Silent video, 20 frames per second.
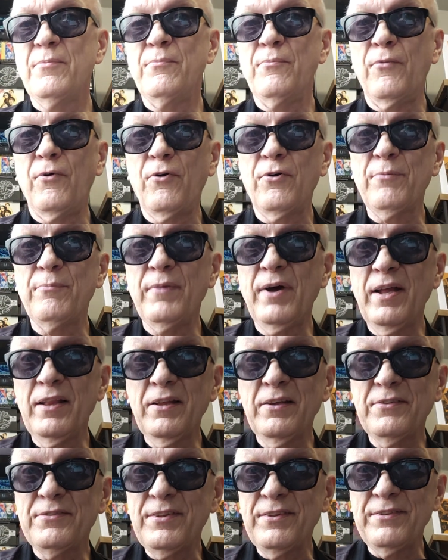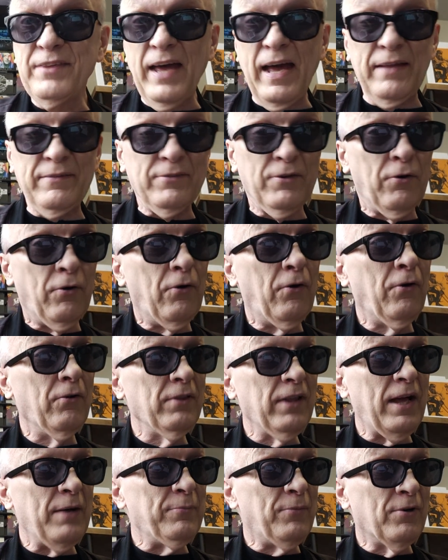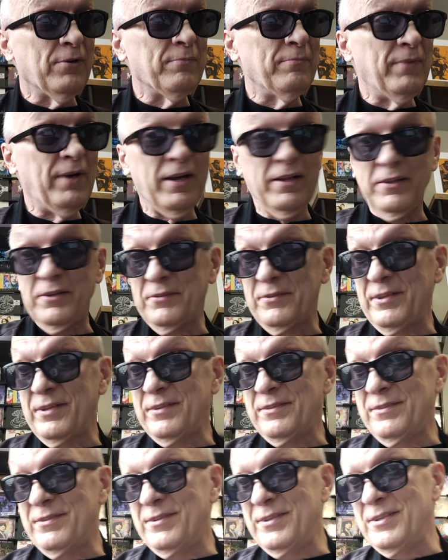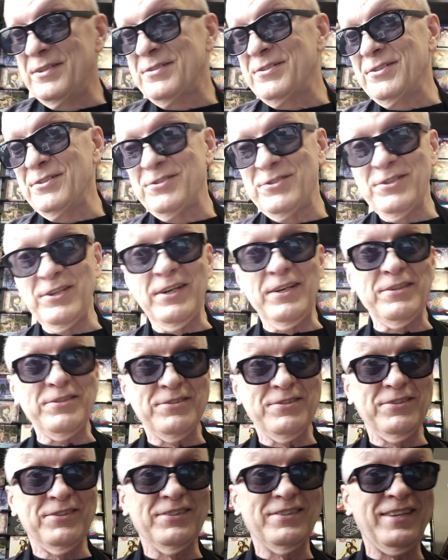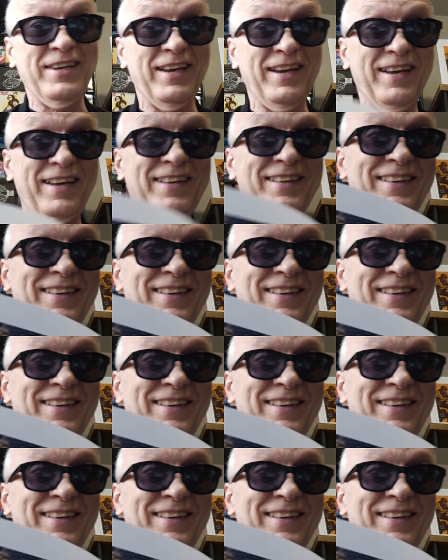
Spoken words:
More mellow than that. A whole lot more mellow than this is just. Okay?